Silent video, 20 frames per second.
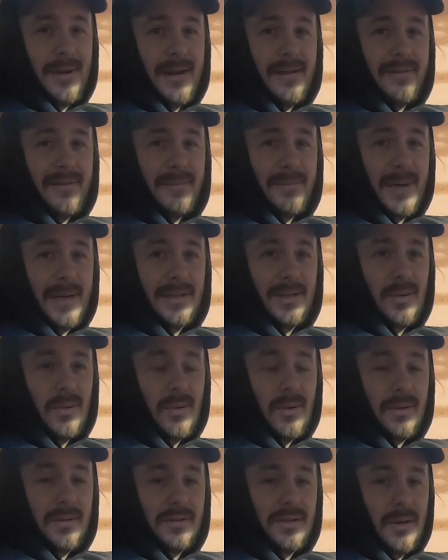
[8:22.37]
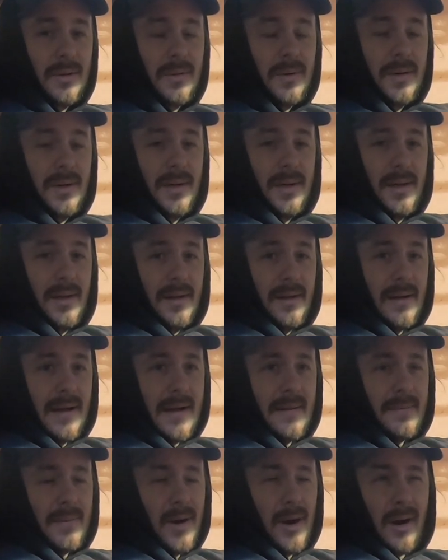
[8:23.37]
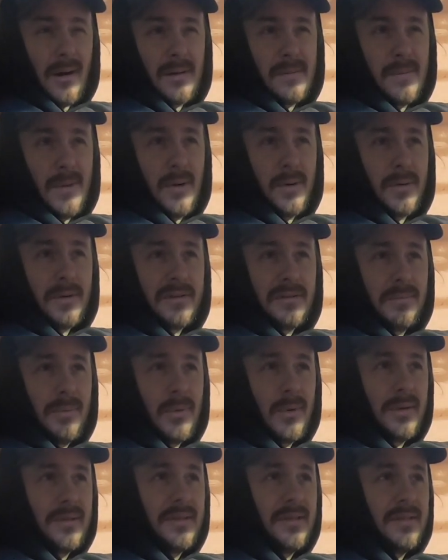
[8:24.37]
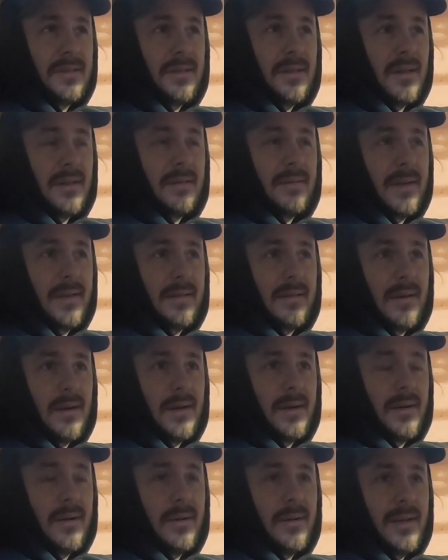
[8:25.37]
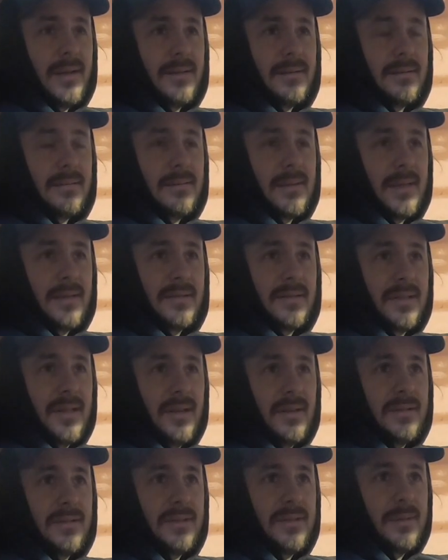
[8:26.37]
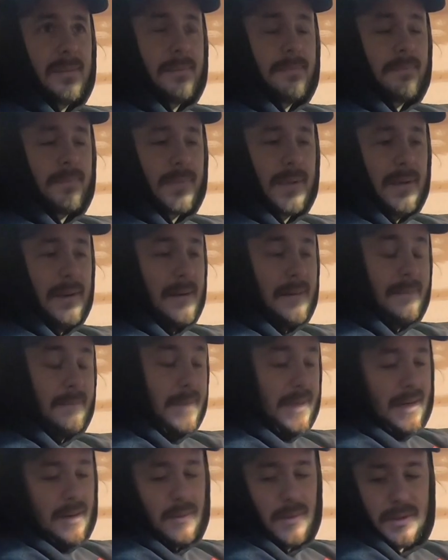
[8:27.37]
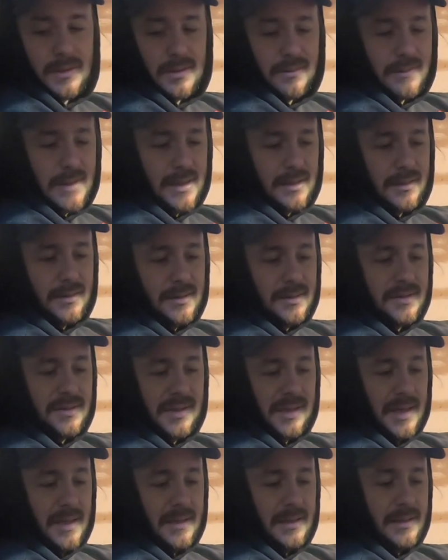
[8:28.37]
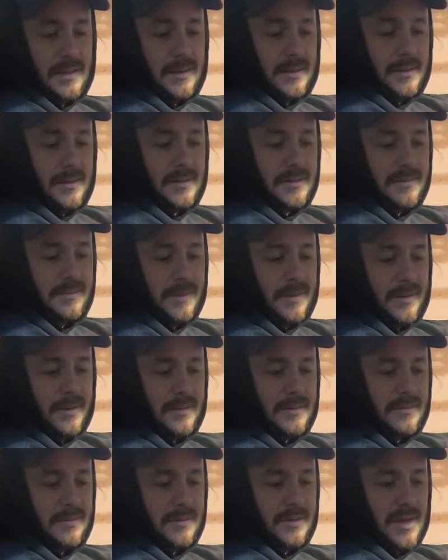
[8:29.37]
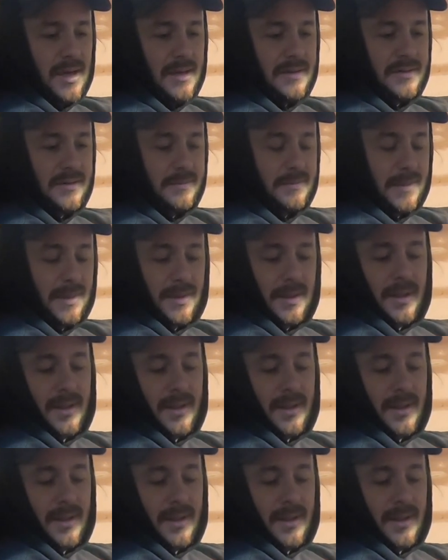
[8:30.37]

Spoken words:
off at my door. So Hard Motorsports is another vendor I know that sells them. But I went directly to CAE, and the experience was awesome.